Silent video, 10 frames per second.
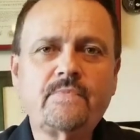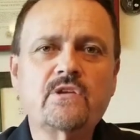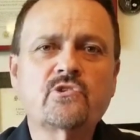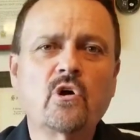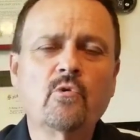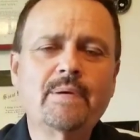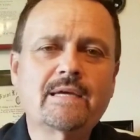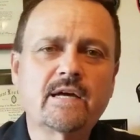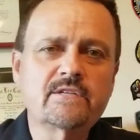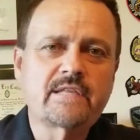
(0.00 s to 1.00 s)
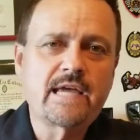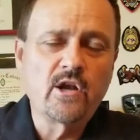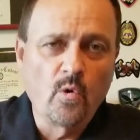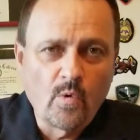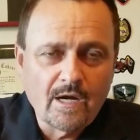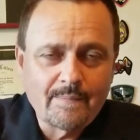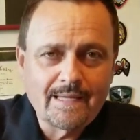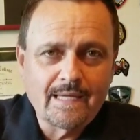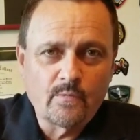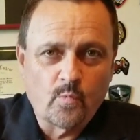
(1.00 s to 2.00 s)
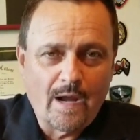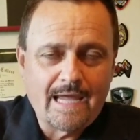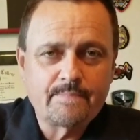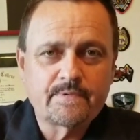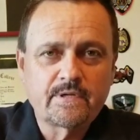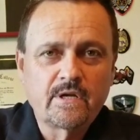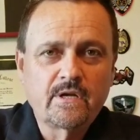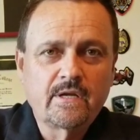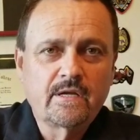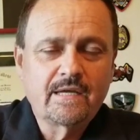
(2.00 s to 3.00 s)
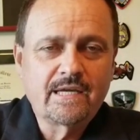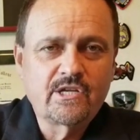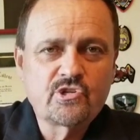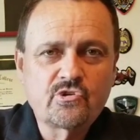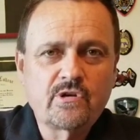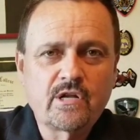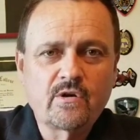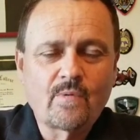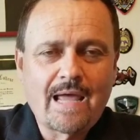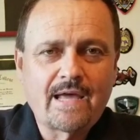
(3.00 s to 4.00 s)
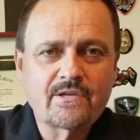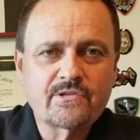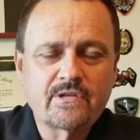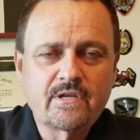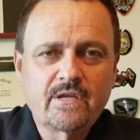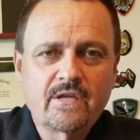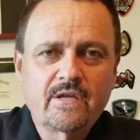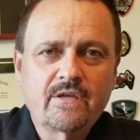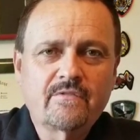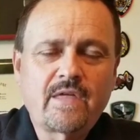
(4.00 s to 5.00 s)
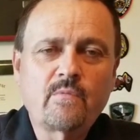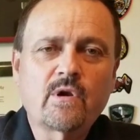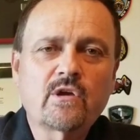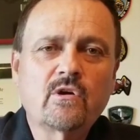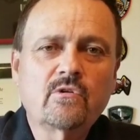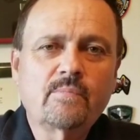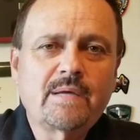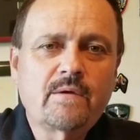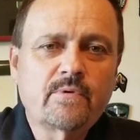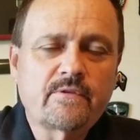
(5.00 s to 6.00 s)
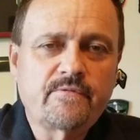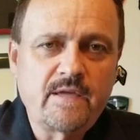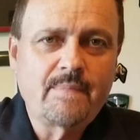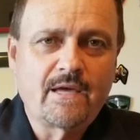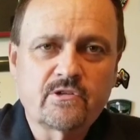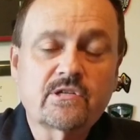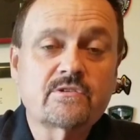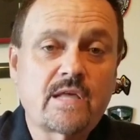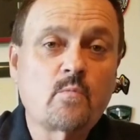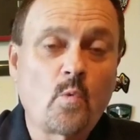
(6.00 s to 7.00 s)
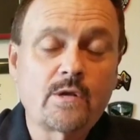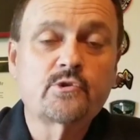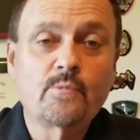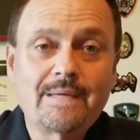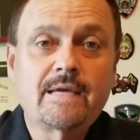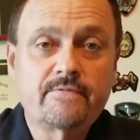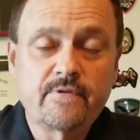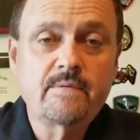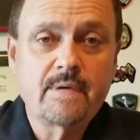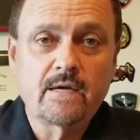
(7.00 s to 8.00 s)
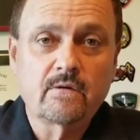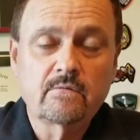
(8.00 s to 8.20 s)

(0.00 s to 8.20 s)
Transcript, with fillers: So because they don't want to be raped, injured, and harassed, they want to go to be with the females because they want to be a female.